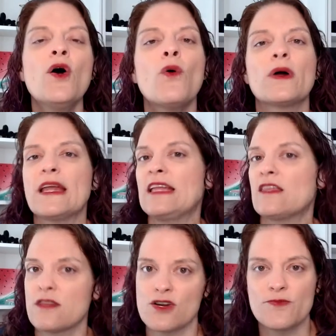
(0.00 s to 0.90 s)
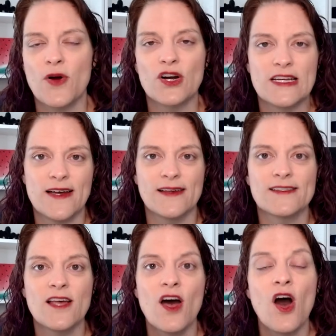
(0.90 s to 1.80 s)
what any third party
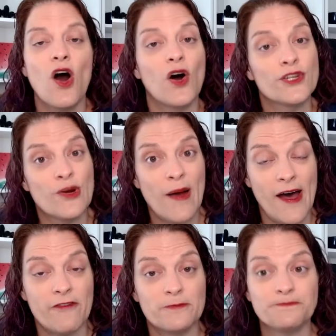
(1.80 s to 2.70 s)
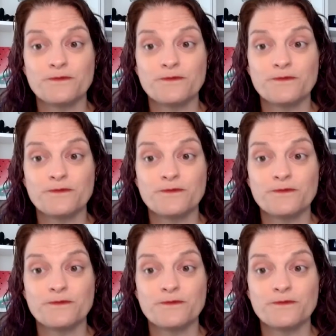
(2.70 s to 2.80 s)
does on your behalf.